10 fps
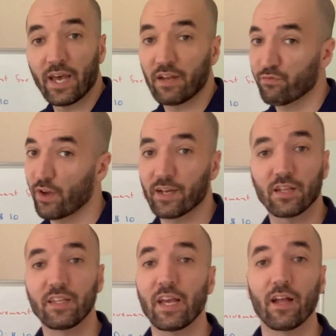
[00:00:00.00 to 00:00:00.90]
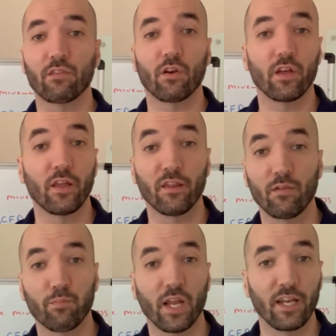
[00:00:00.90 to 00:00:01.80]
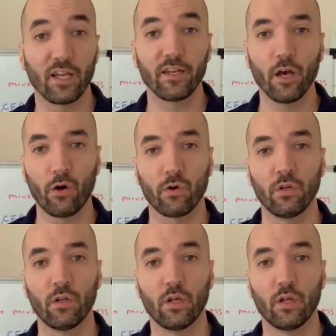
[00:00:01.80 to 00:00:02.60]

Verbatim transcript: And frankly, the answer is plainly no.